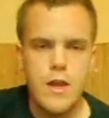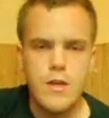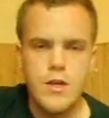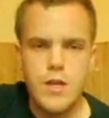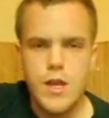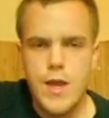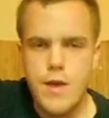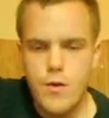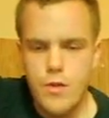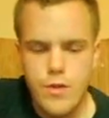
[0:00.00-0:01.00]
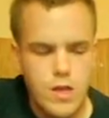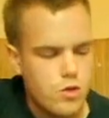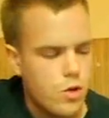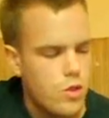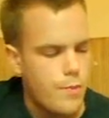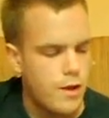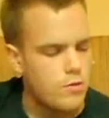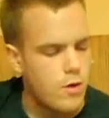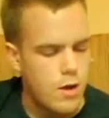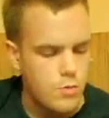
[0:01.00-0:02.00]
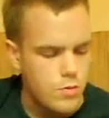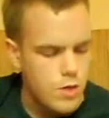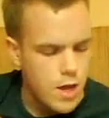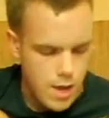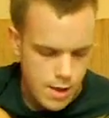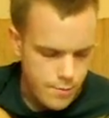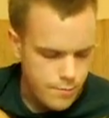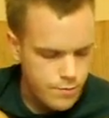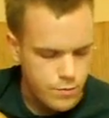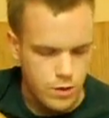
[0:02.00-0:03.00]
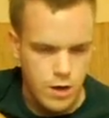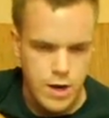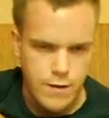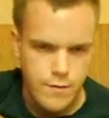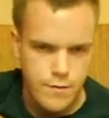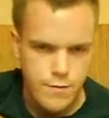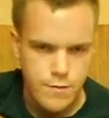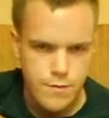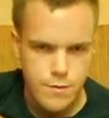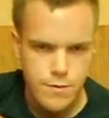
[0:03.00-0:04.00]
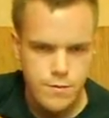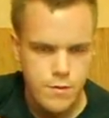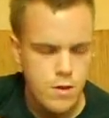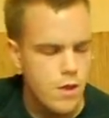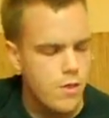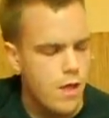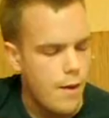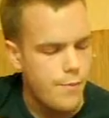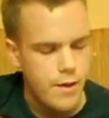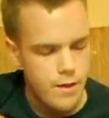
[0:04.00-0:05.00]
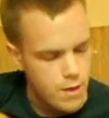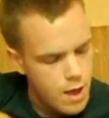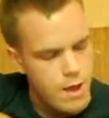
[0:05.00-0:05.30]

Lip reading: Then you can hear on the intro in the background the kind of that bit.